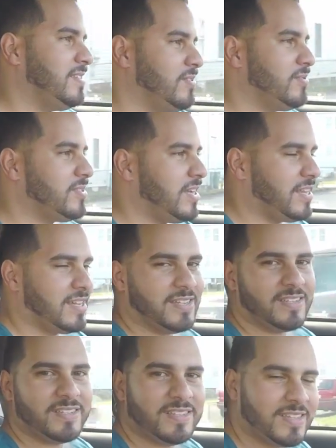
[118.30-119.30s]
was kind of
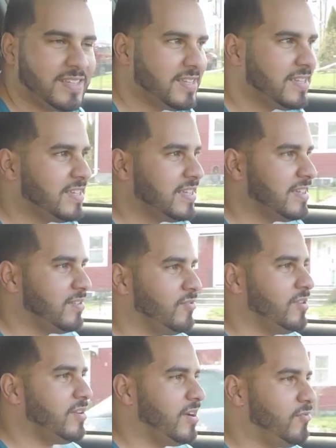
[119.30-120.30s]

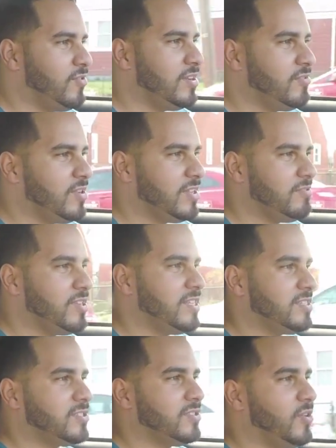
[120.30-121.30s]
a really
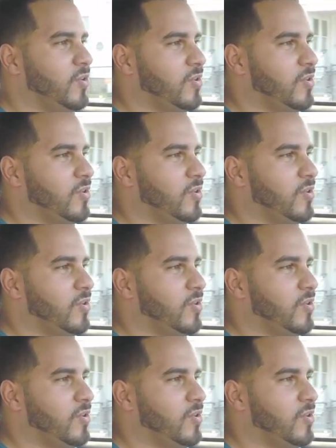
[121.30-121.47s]
slow